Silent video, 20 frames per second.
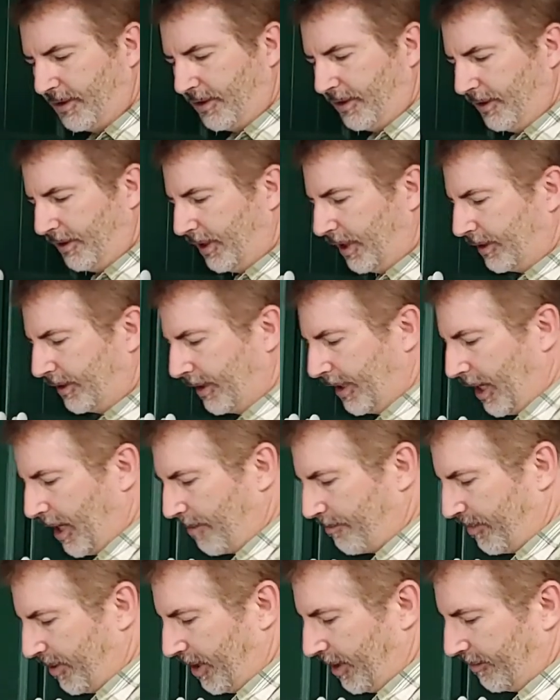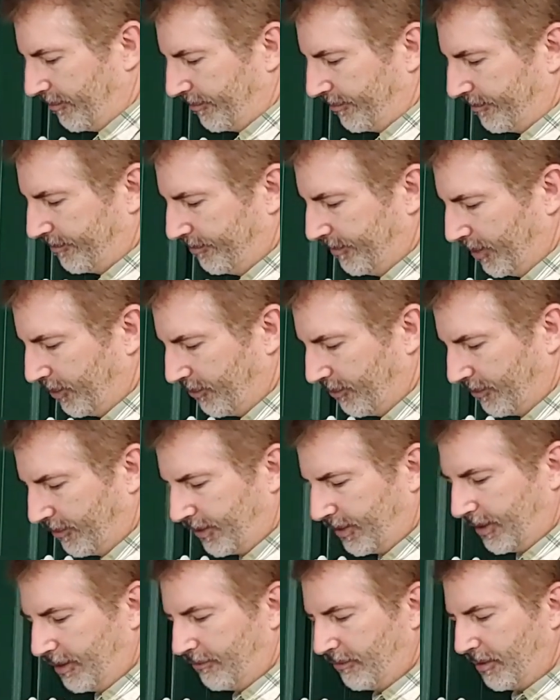Take the cap off, make sure it's
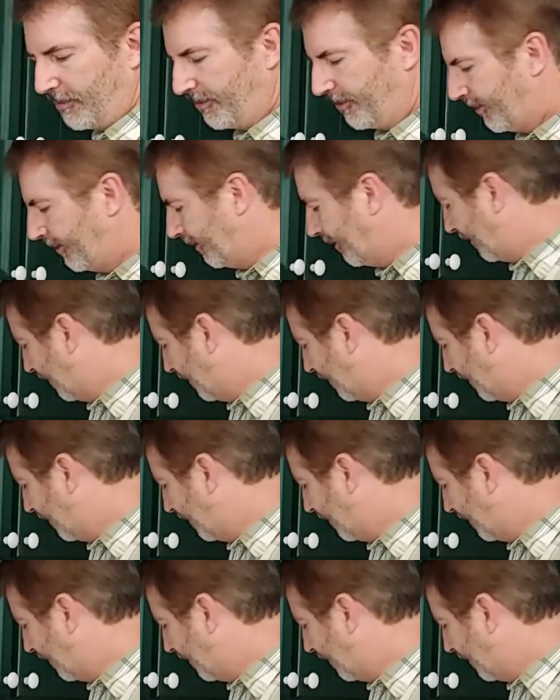got a rubber seal